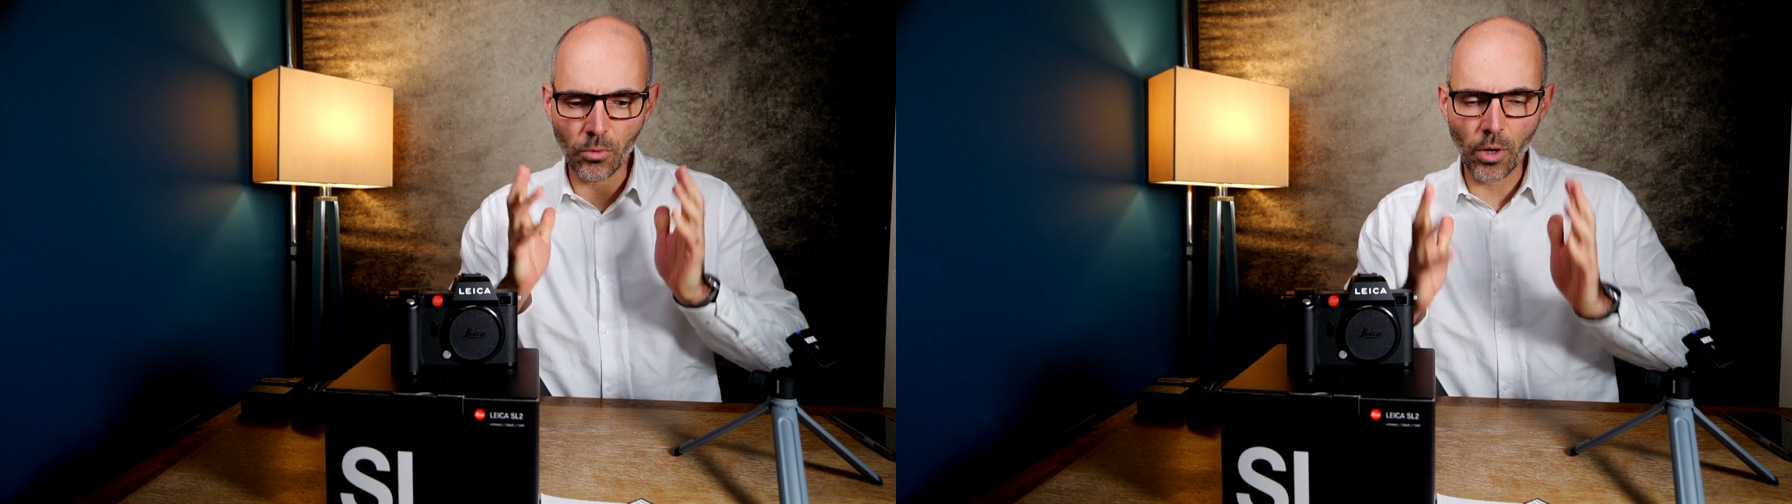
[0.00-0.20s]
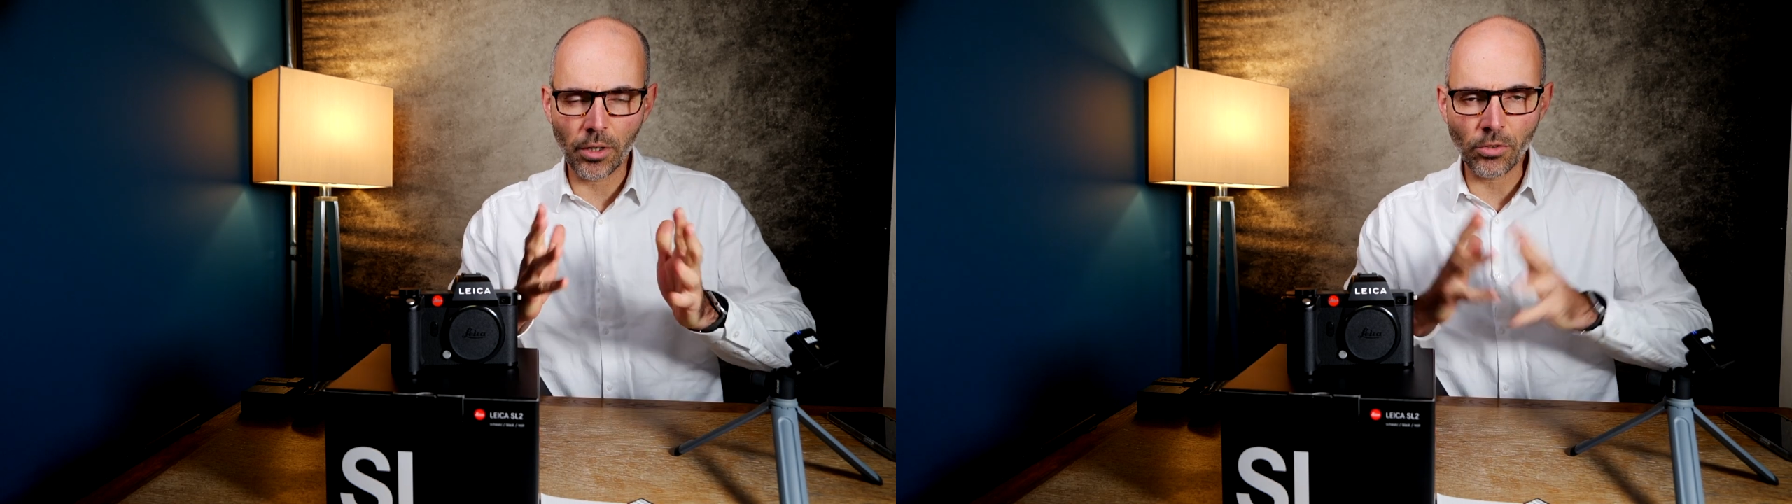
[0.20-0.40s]

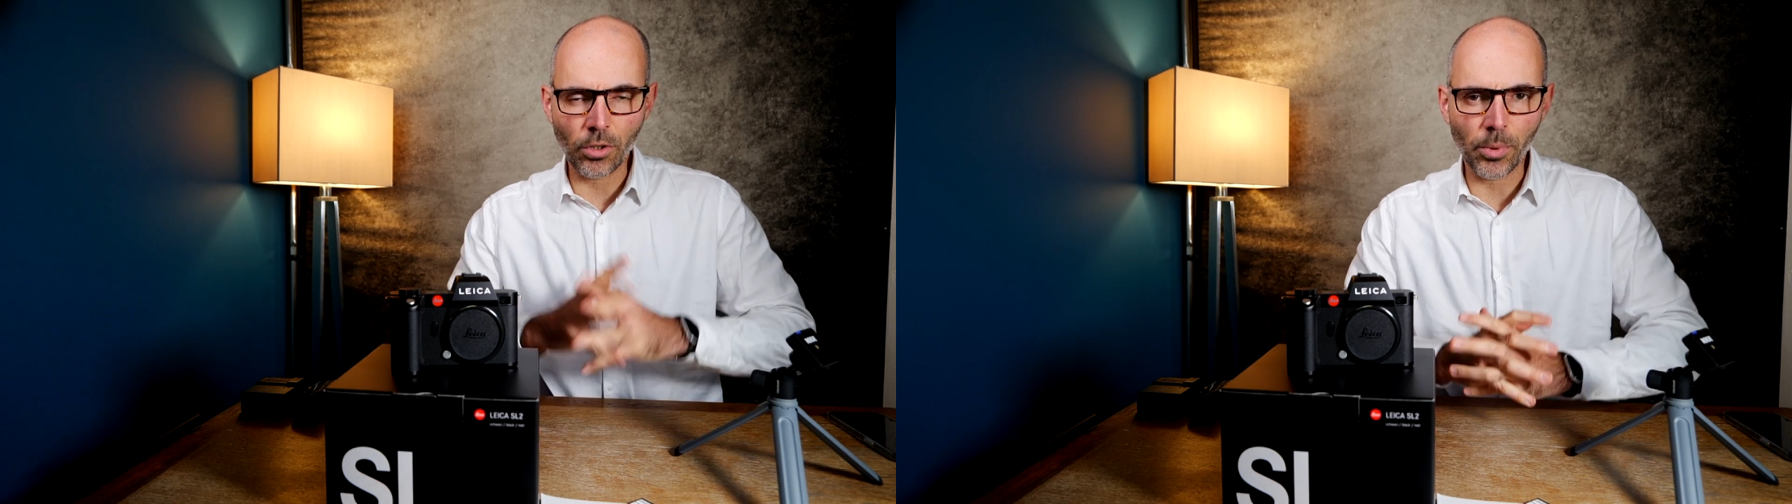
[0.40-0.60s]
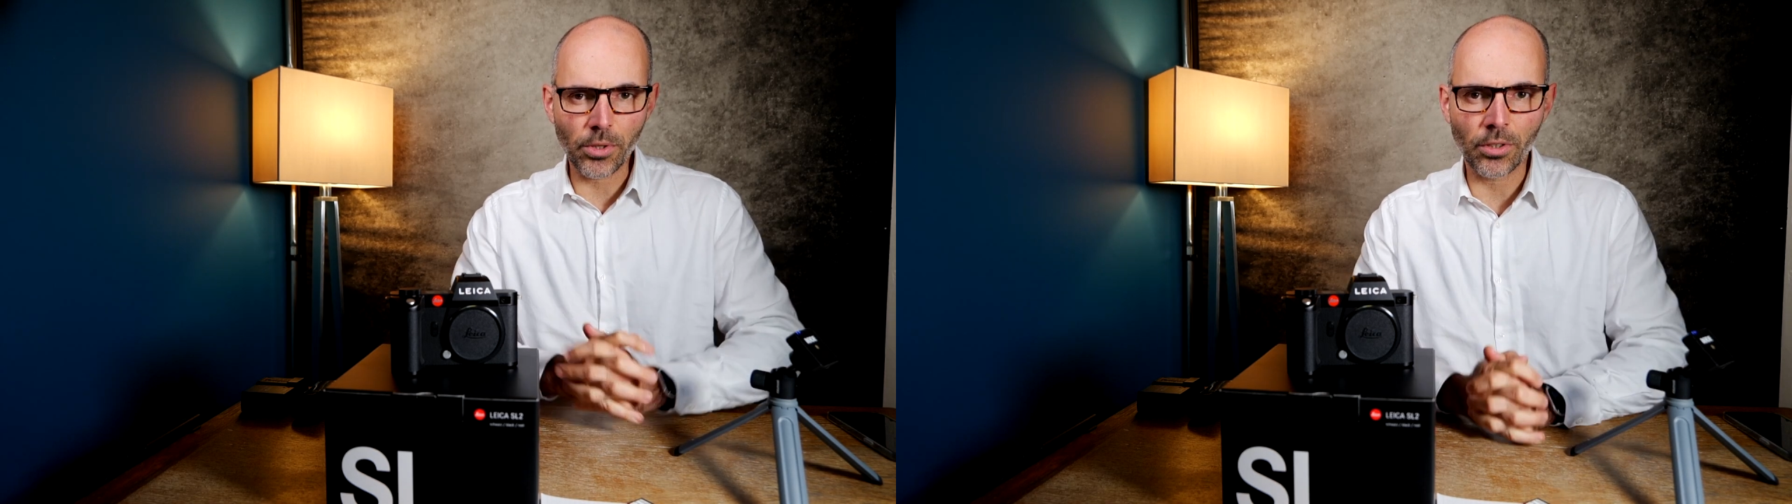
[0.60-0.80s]

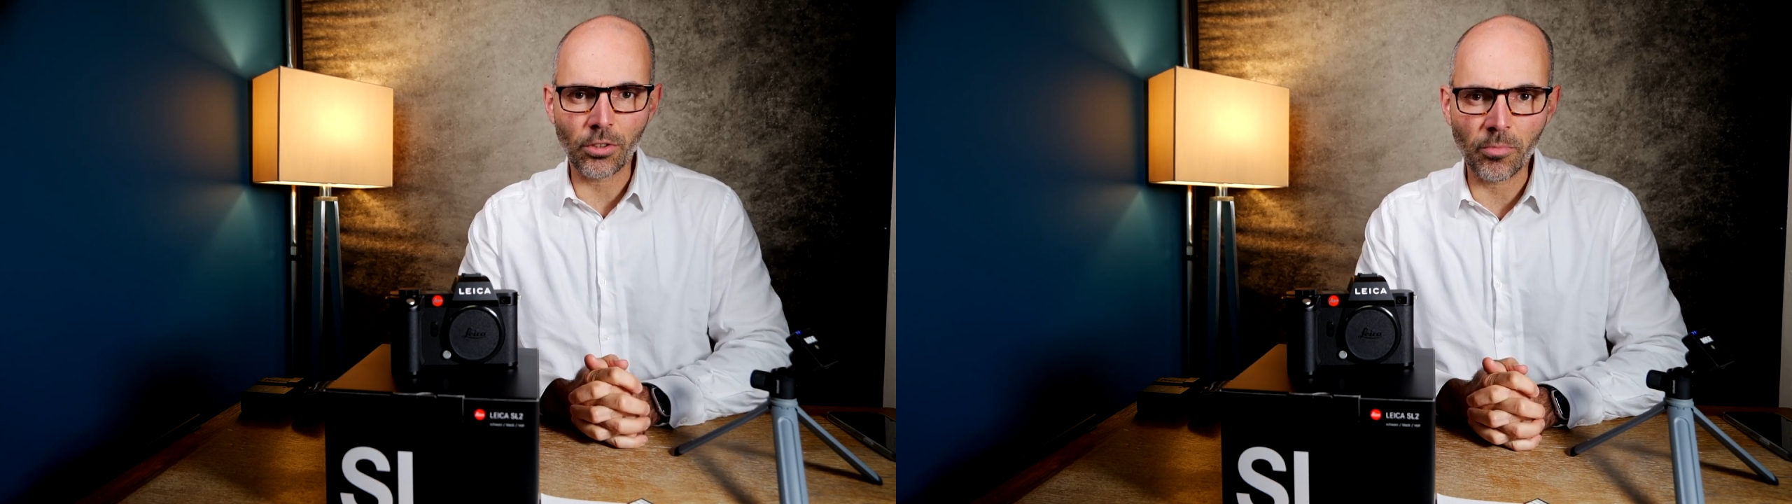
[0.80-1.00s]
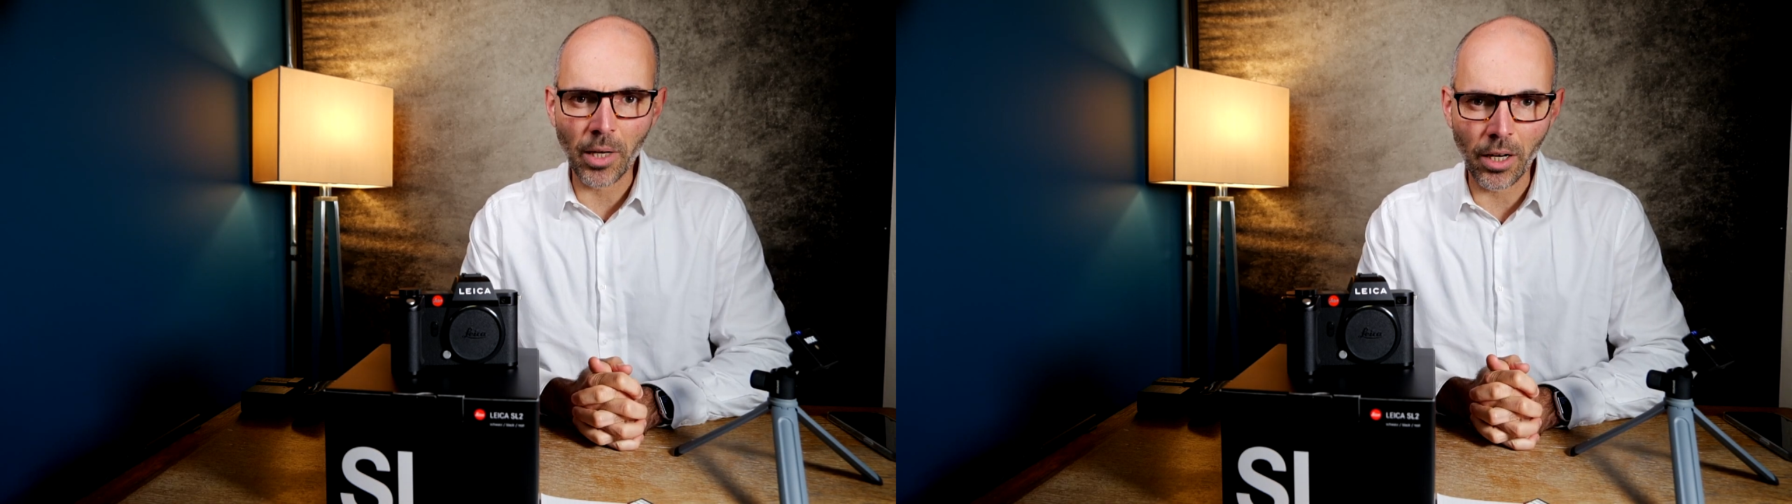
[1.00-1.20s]
100%
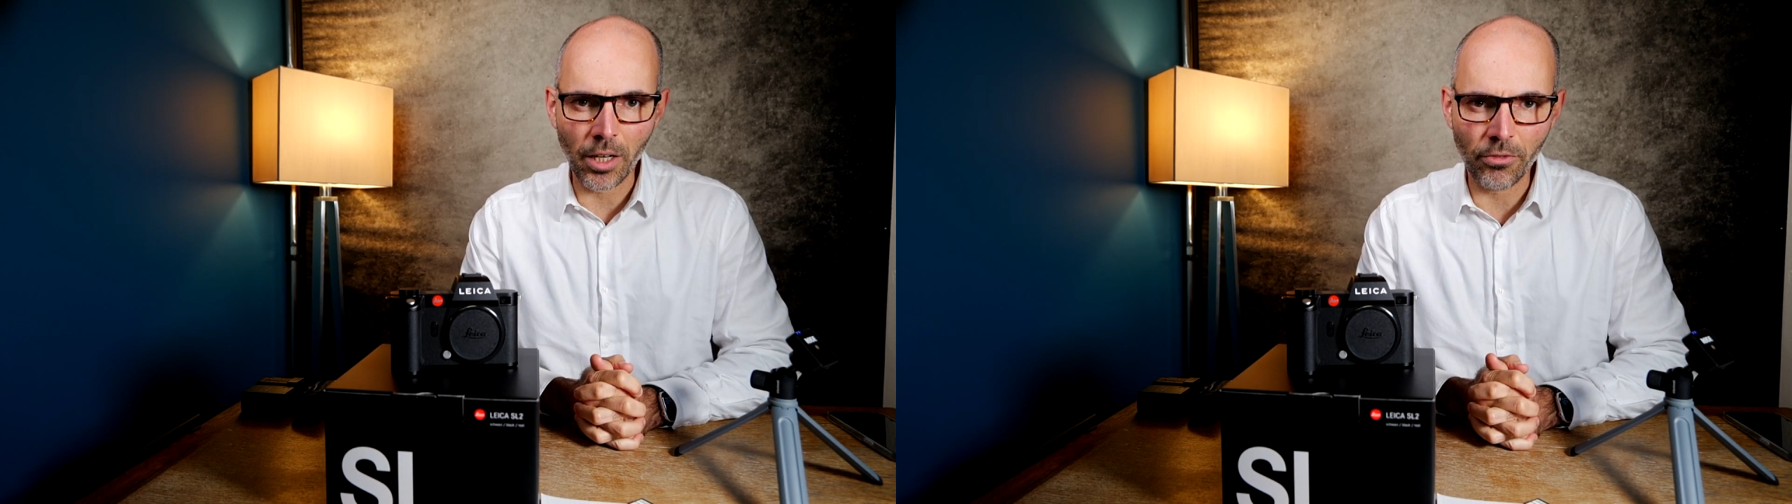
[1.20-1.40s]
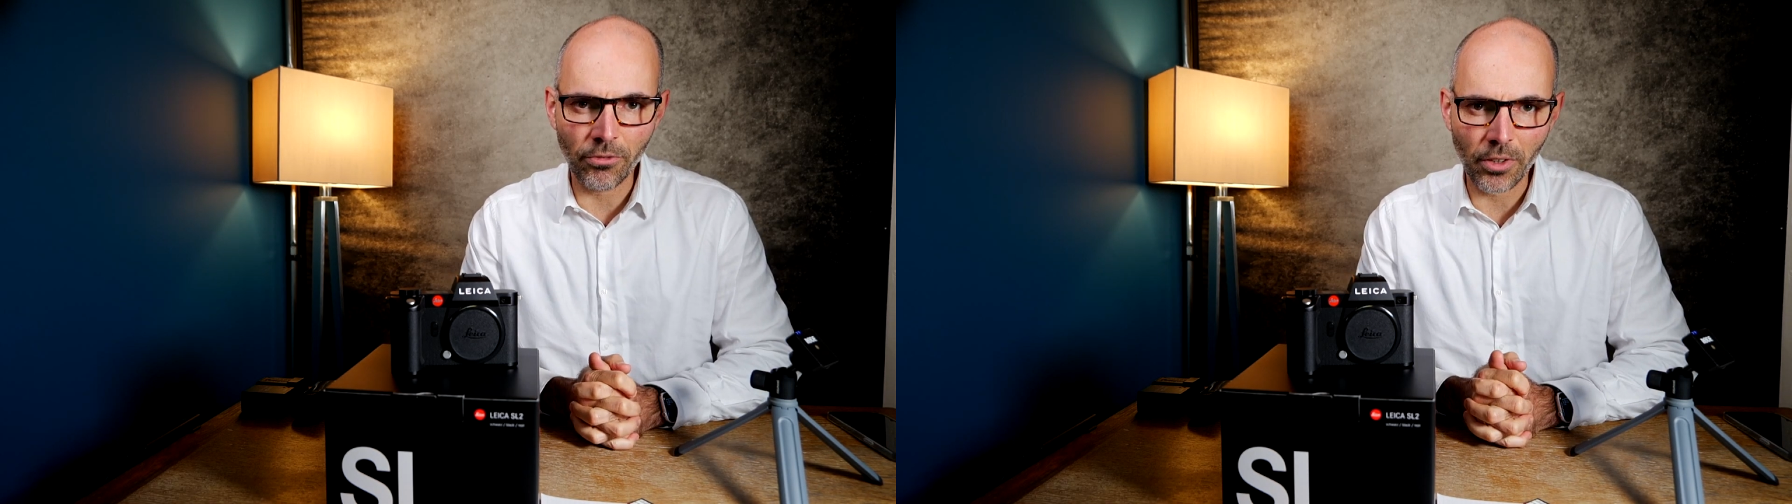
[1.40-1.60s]
of my
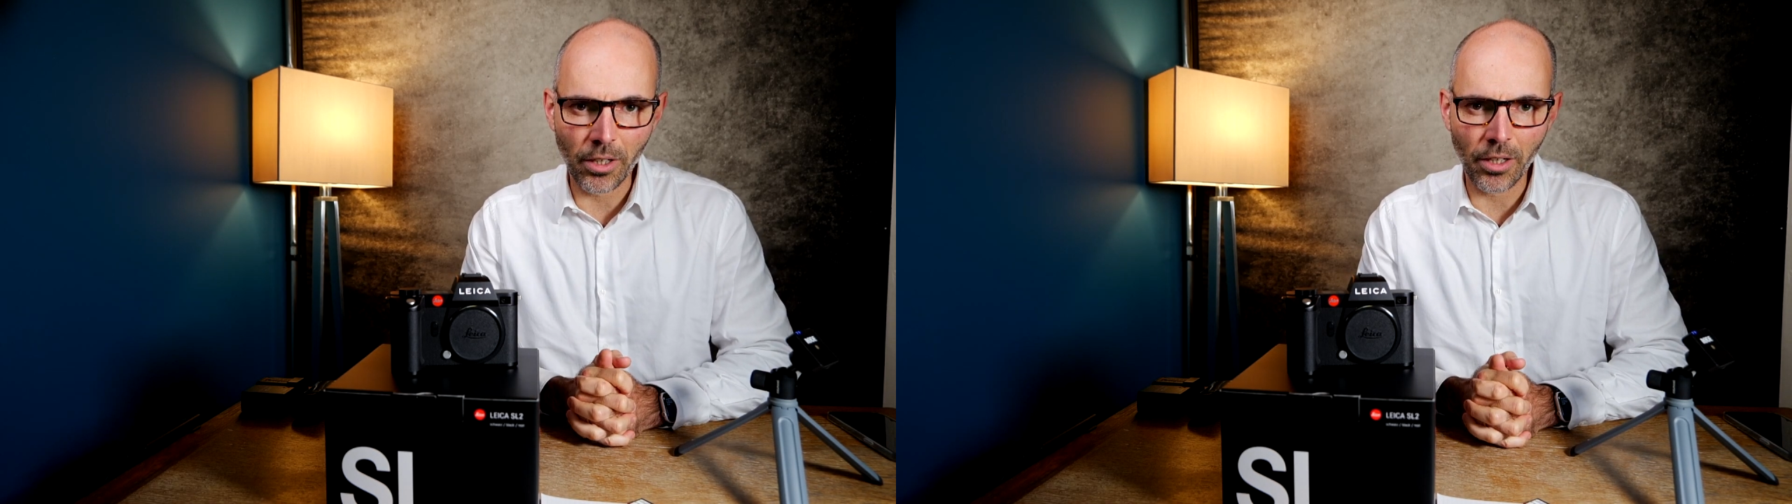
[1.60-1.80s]
life